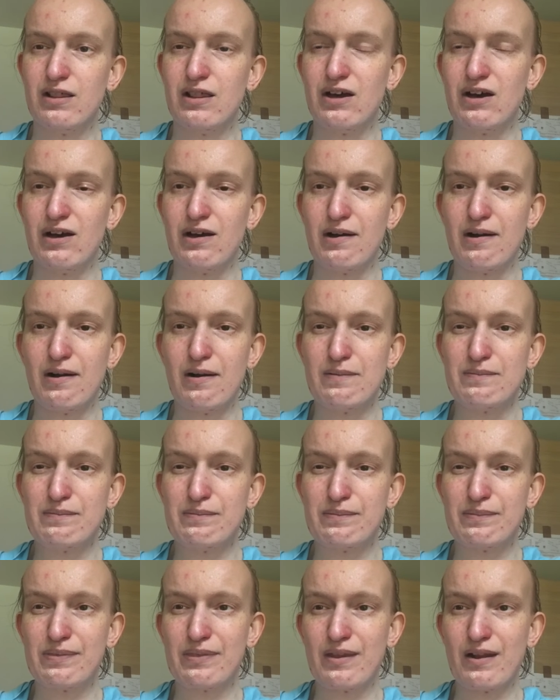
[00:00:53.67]
I'm
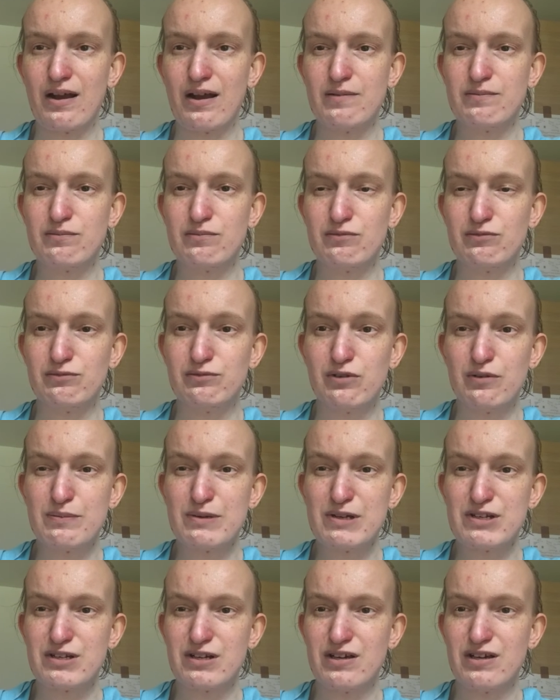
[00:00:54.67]

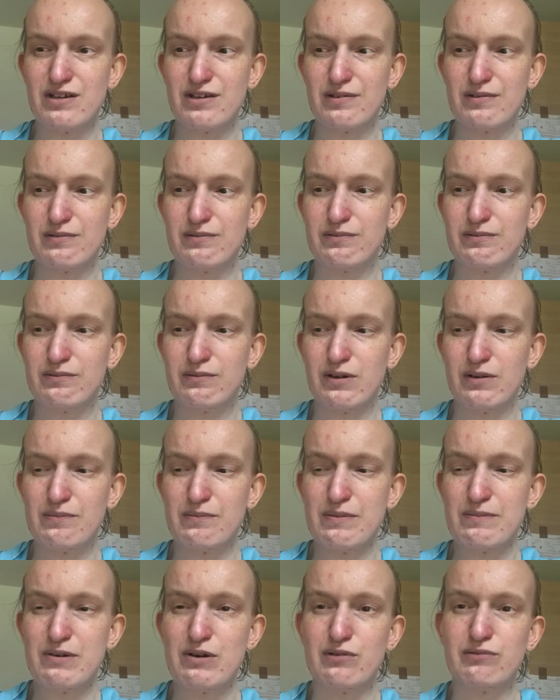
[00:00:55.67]
rubbish at, well,
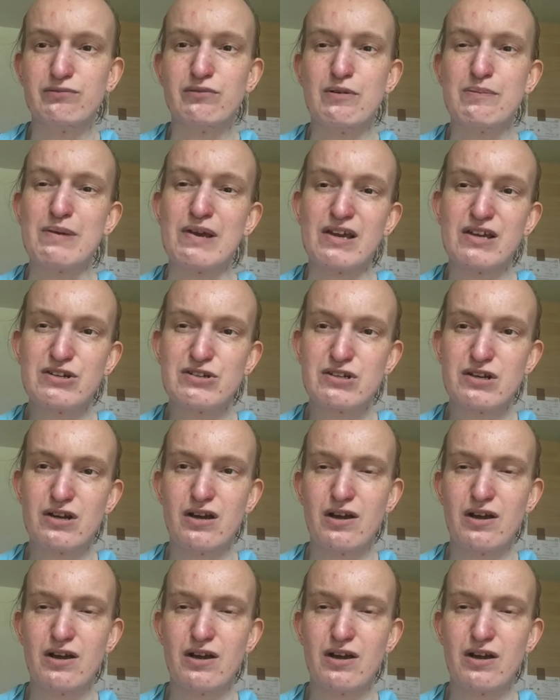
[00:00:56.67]
maybe not rubbish.